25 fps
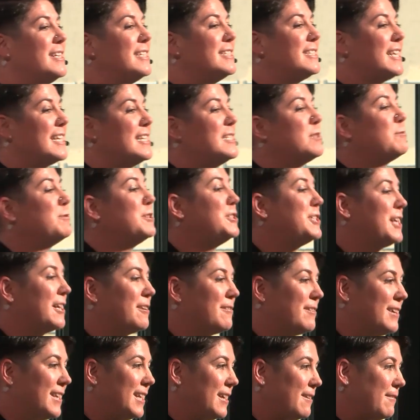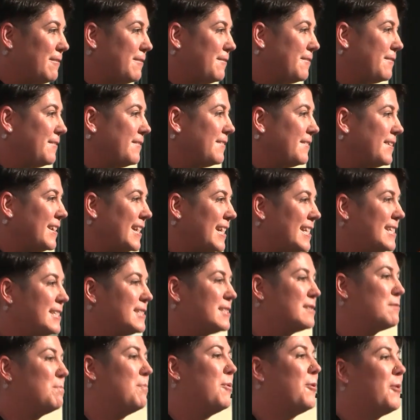that is regenerative, it is
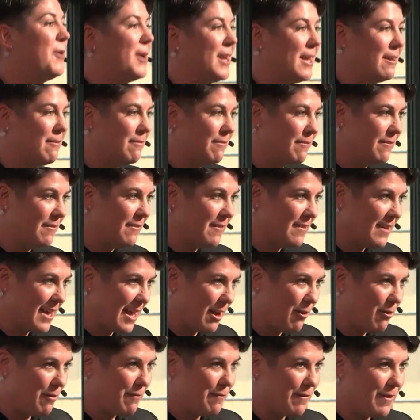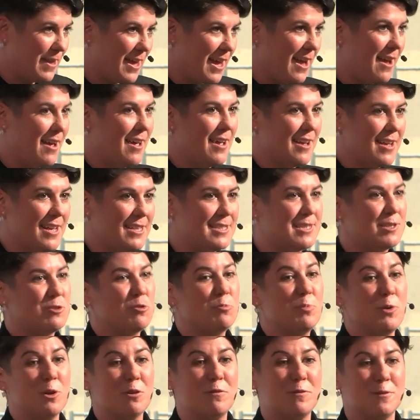supportive, and hopefully it's
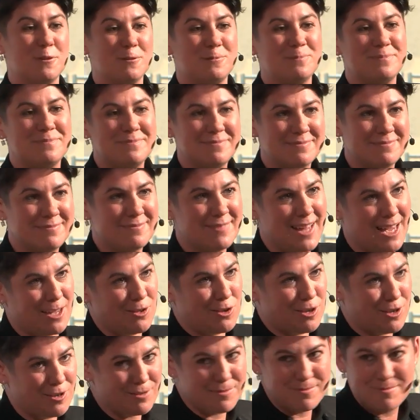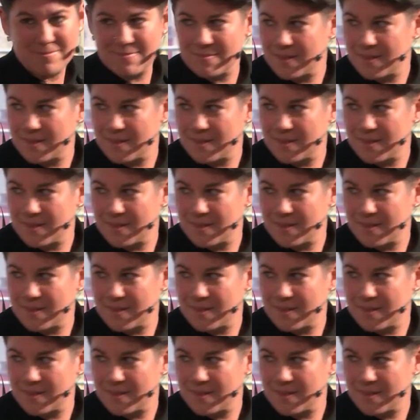still beautiful. Thank you.